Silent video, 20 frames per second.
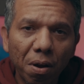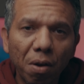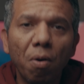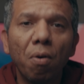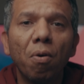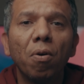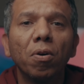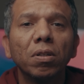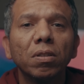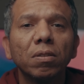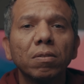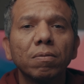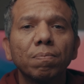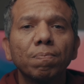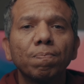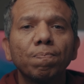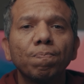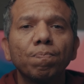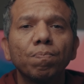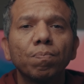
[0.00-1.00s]
on
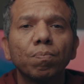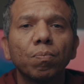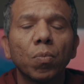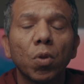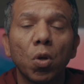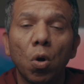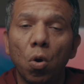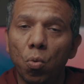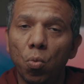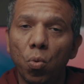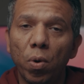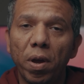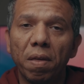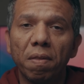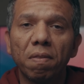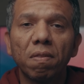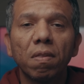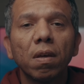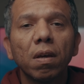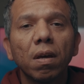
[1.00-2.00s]
or
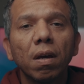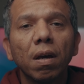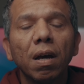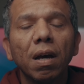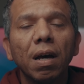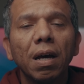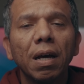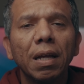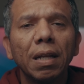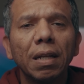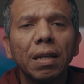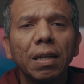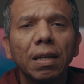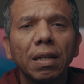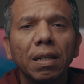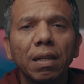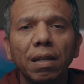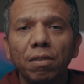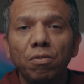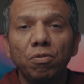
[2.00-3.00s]
with,
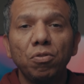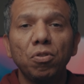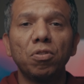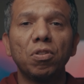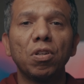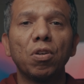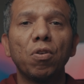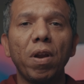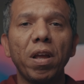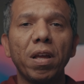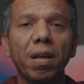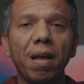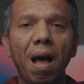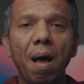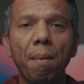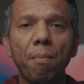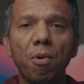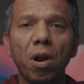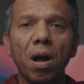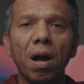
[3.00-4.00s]
and it's just a great
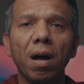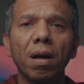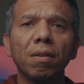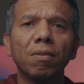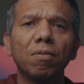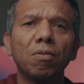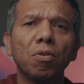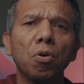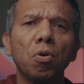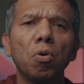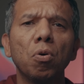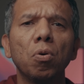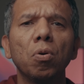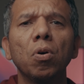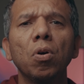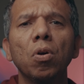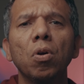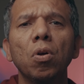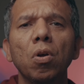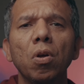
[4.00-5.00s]
camera. So
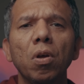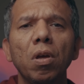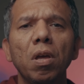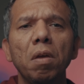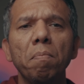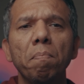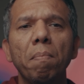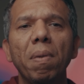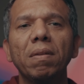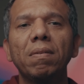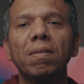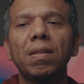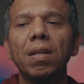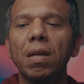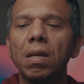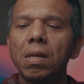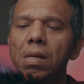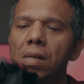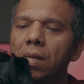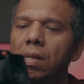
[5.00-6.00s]

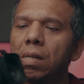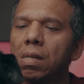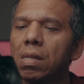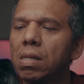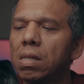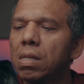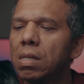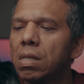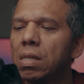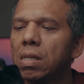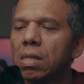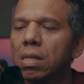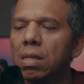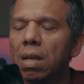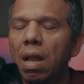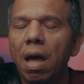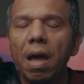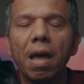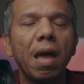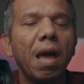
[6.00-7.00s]
investing
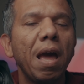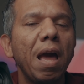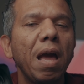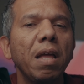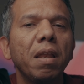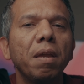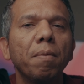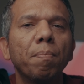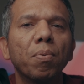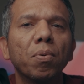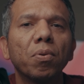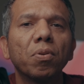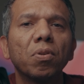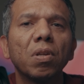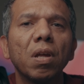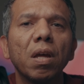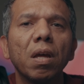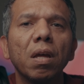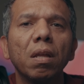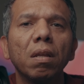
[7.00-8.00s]
like
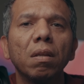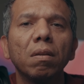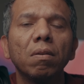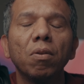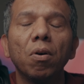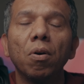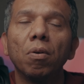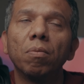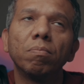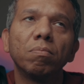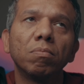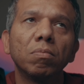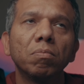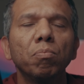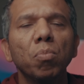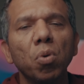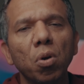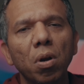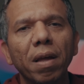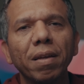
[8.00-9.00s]
80%, no,
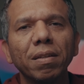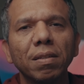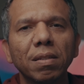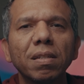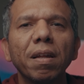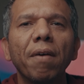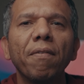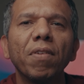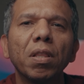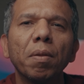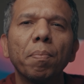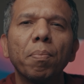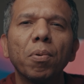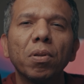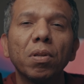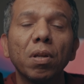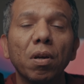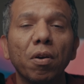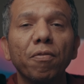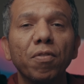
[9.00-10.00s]
more like
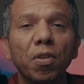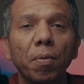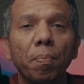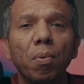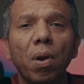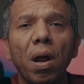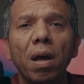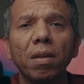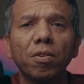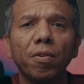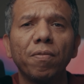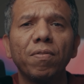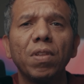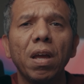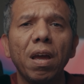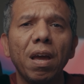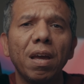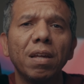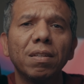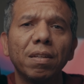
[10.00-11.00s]
70% of the price of
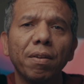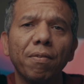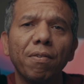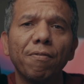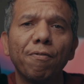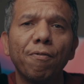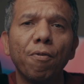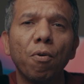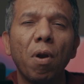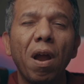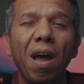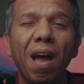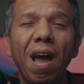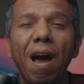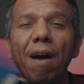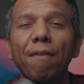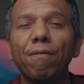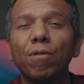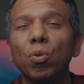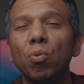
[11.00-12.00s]
the a7 IV, I
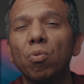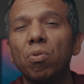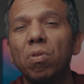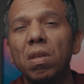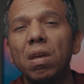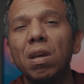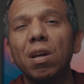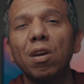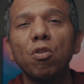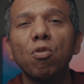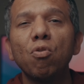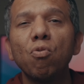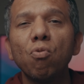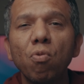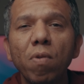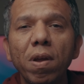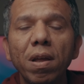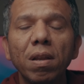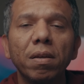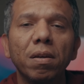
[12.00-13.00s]
have to think
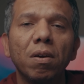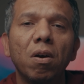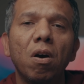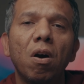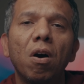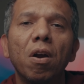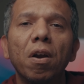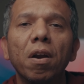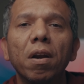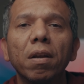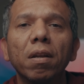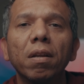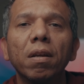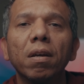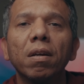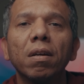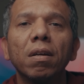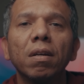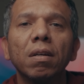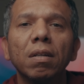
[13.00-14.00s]
really hard.
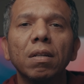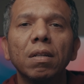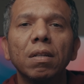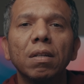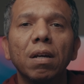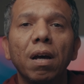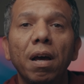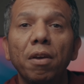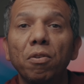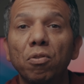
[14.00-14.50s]
I